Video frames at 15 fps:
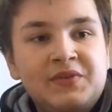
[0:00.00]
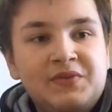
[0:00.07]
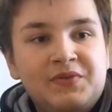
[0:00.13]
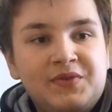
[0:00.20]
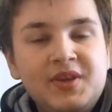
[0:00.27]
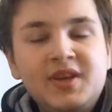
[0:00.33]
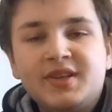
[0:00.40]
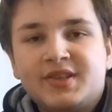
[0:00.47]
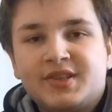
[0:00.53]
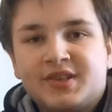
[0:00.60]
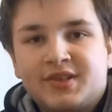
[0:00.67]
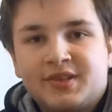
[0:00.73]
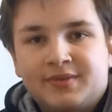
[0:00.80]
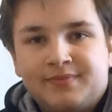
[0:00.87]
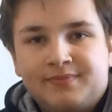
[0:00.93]

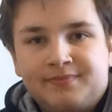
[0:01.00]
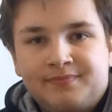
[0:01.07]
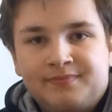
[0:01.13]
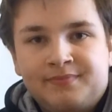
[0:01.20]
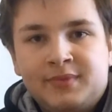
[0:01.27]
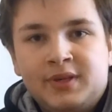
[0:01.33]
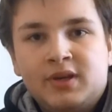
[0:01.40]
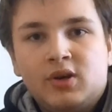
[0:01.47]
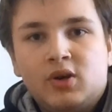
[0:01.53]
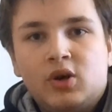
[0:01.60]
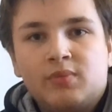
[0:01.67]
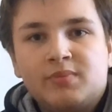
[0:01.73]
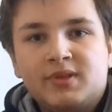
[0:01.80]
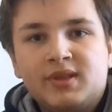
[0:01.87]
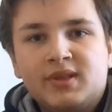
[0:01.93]
this
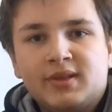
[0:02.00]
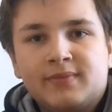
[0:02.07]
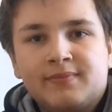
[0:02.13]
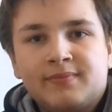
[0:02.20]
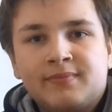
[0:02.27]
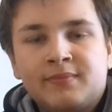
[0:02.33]
optic,